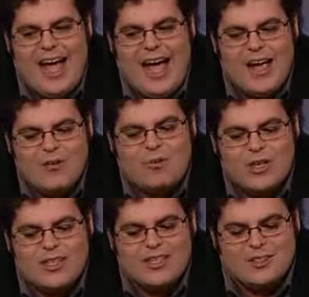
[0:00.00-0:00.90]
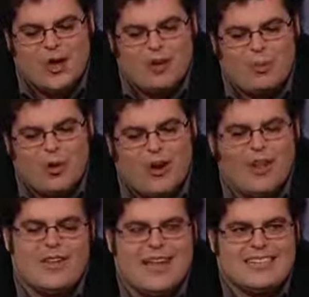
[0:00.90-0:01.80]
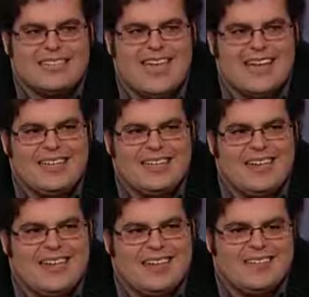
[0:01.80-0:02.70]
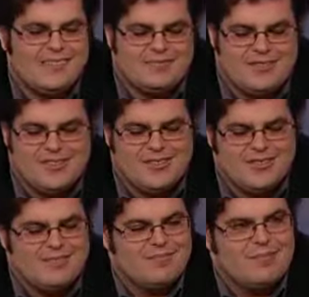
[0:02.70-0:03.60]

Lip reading: I really try to put all that aside and just